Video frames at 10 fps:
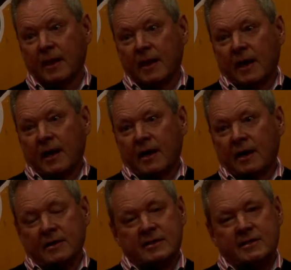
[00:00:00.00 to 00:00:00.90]

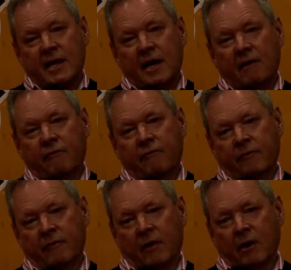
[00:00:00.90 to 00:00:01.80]
staff
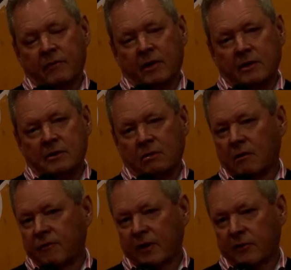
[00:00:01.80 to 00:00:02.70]
of over
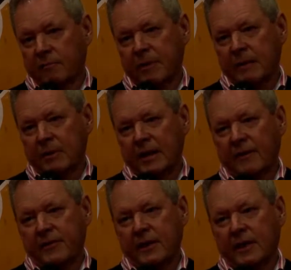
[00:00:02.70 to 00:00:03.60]
1,200 people
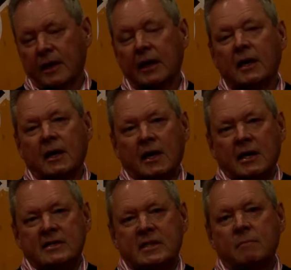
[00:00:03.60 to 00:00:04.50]
out there,
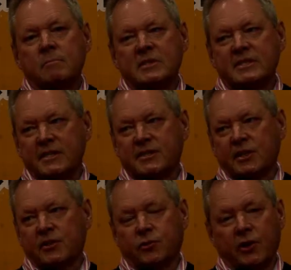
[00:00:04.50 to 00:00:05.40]
some
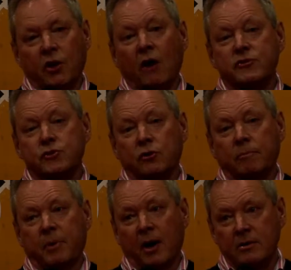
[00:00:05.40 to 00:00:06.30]
63
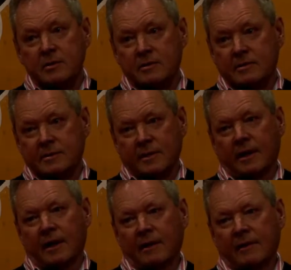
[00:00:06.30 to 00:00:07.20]
offshore posts
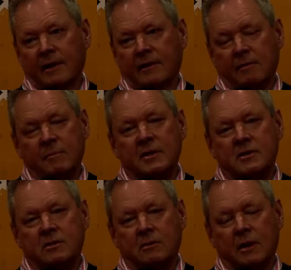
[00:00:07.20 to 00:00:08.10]
that the
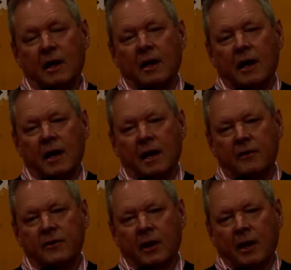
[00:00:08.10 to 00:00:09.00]
ministry had,